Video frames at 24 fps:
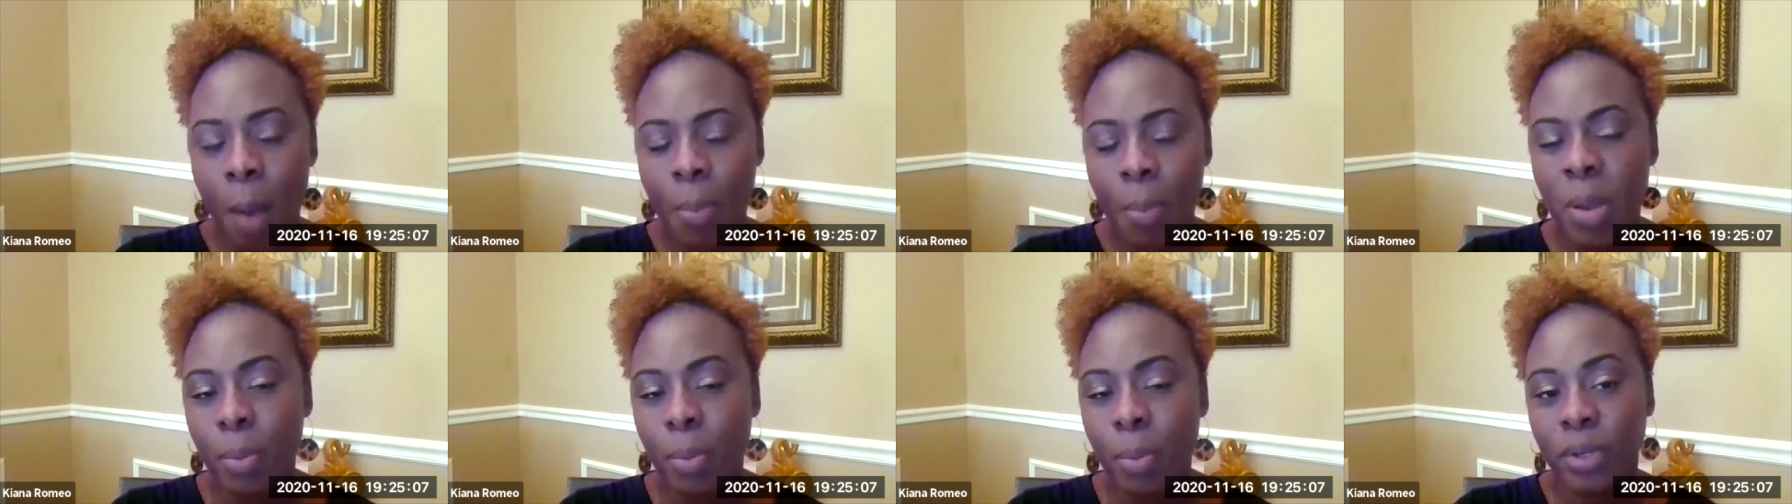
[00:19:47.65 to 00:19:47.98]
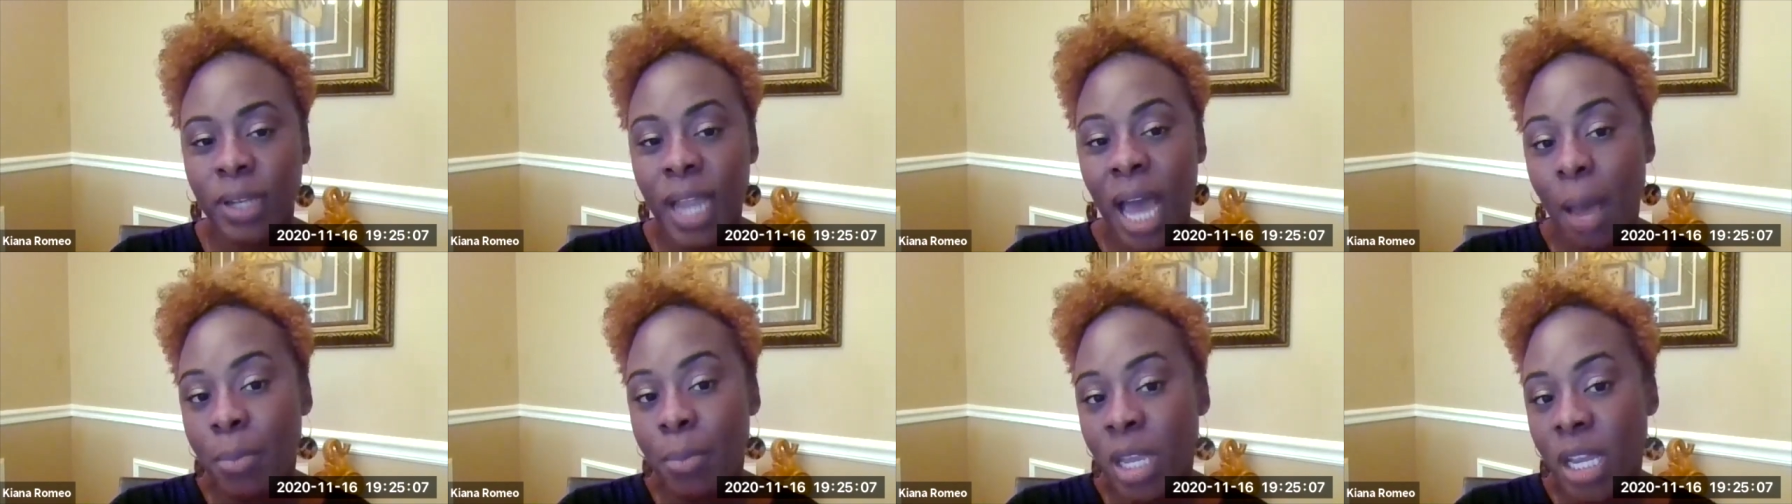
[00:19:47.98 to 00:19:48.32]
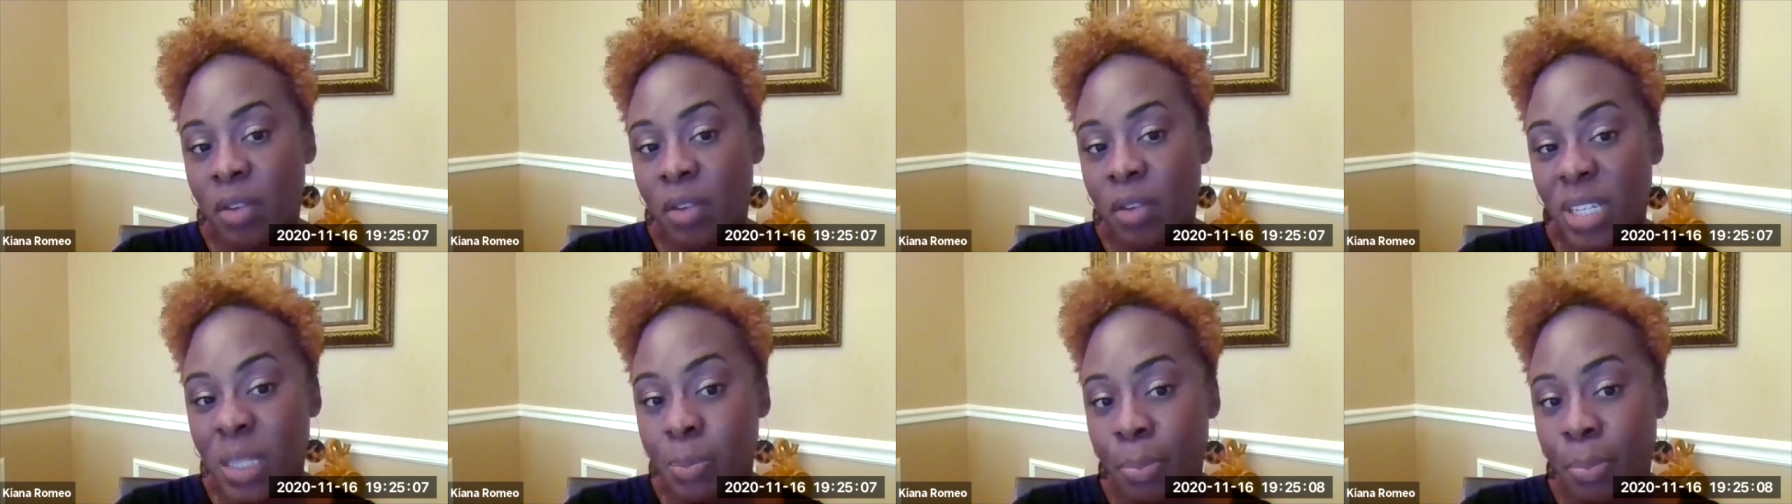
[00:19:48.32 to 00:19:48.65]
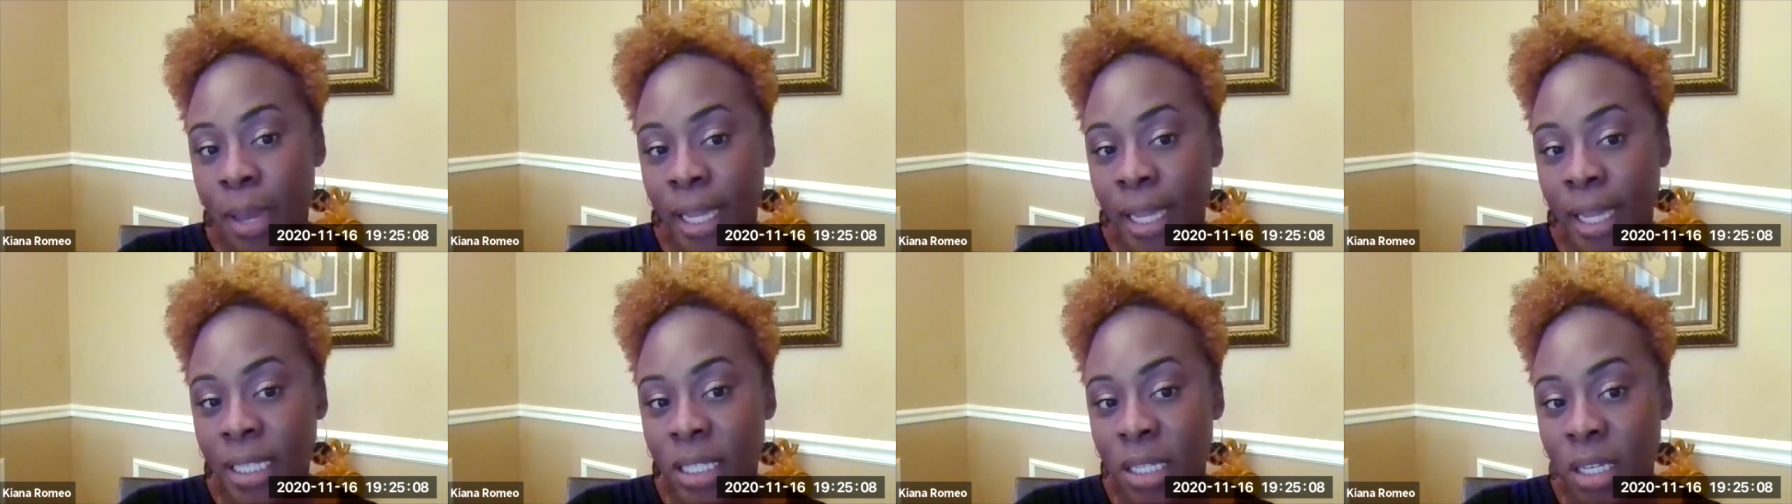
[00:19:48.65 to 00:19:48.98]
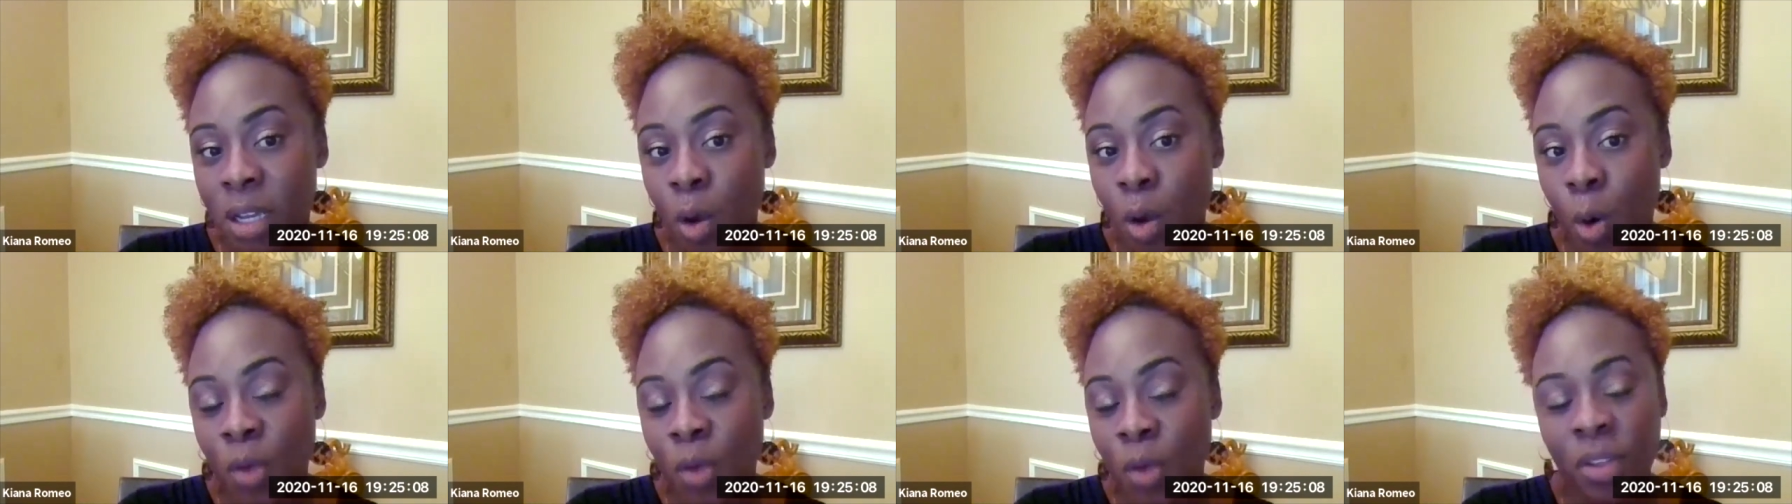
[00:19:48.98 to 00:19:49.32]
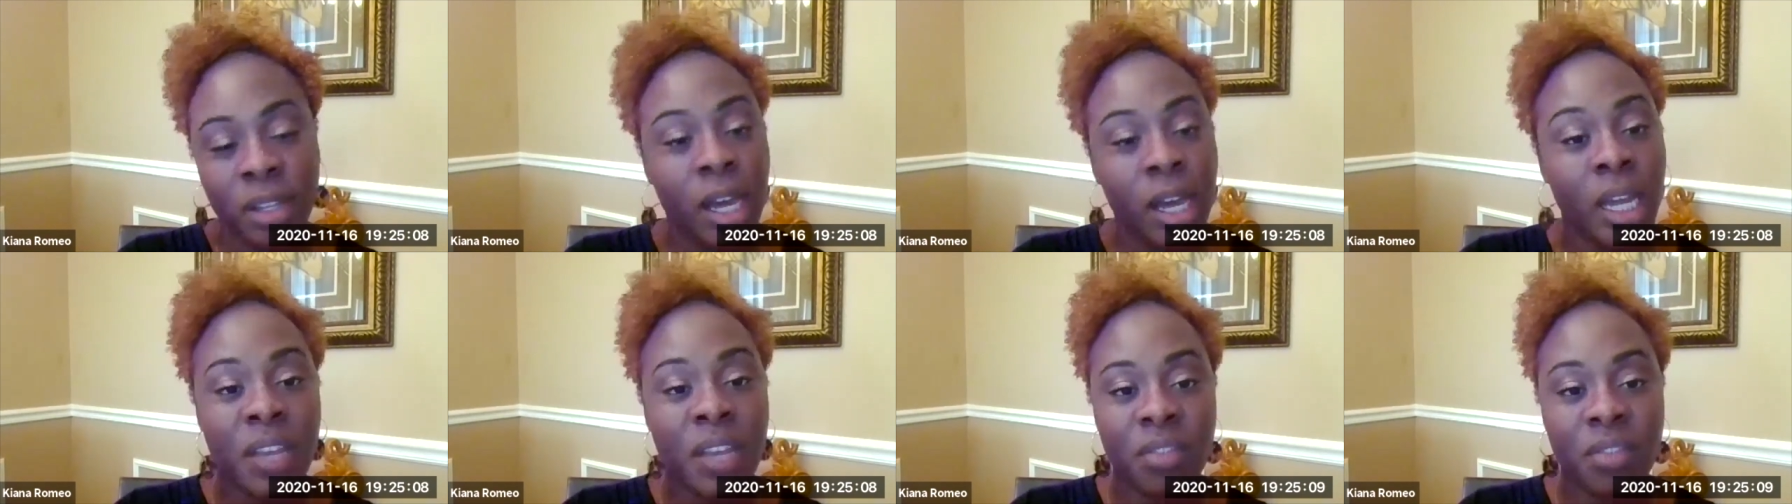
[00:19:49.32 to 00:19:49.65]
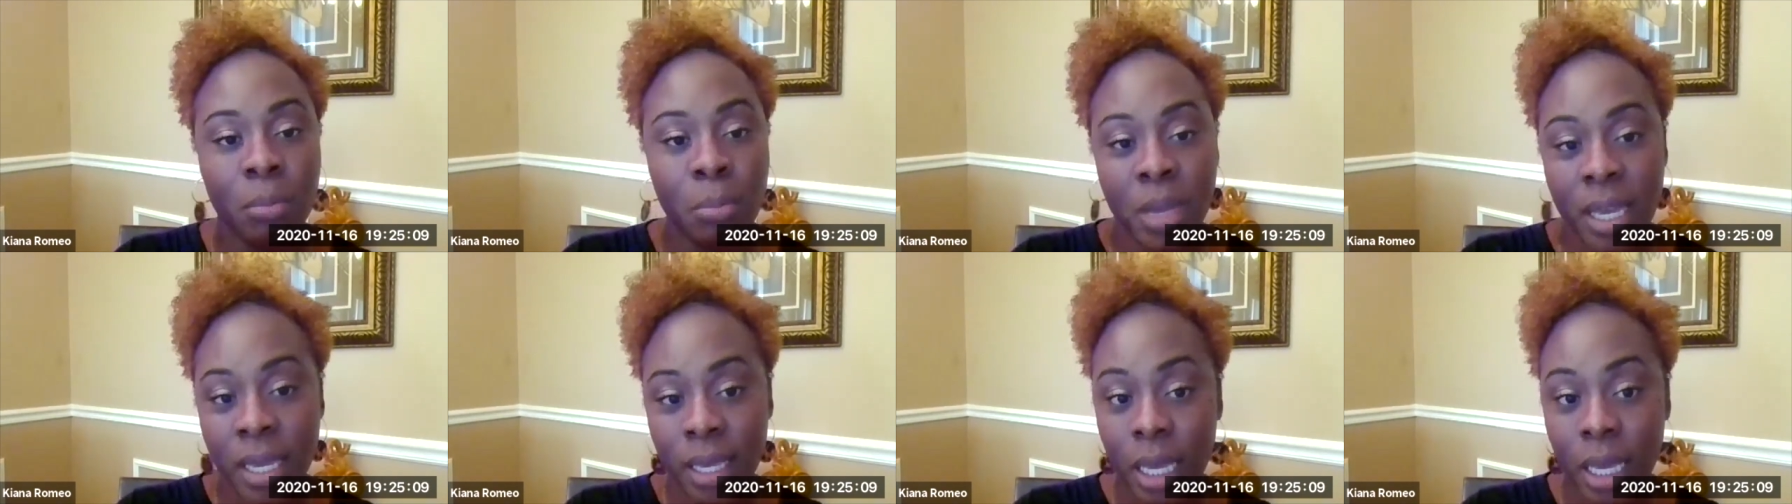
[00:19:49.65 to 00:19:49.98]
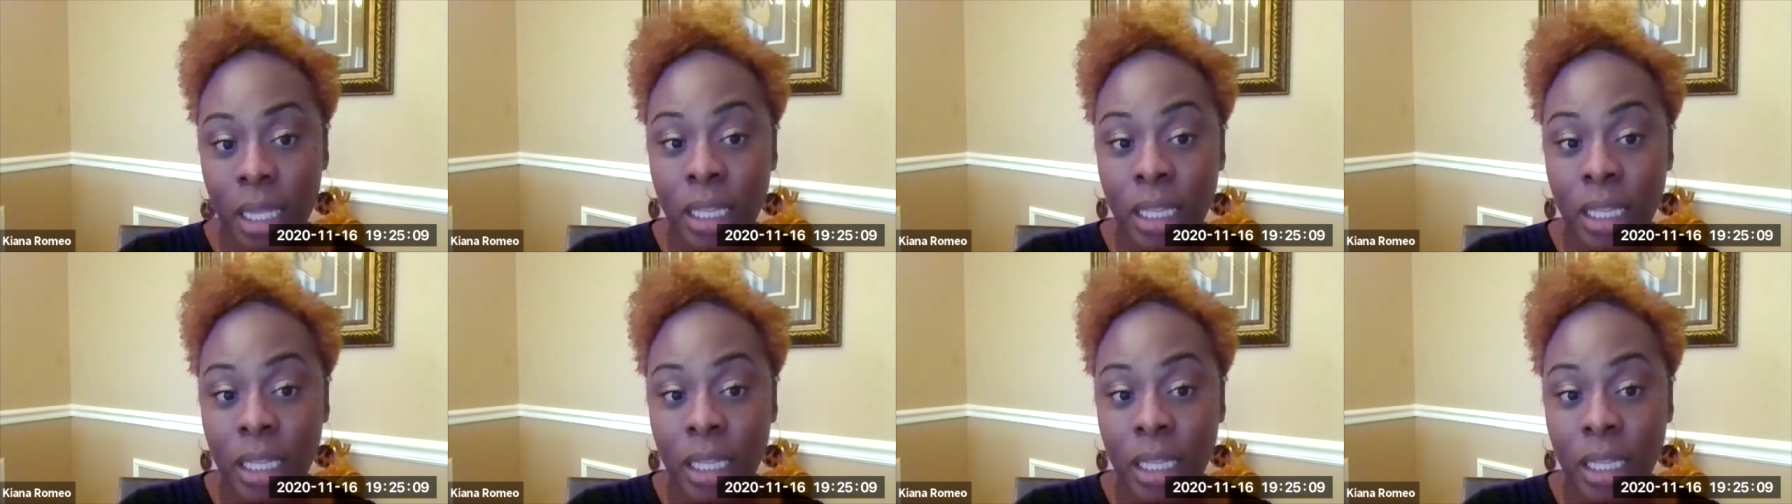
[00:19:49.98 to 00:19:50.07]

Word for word: people not being respected or they're not even being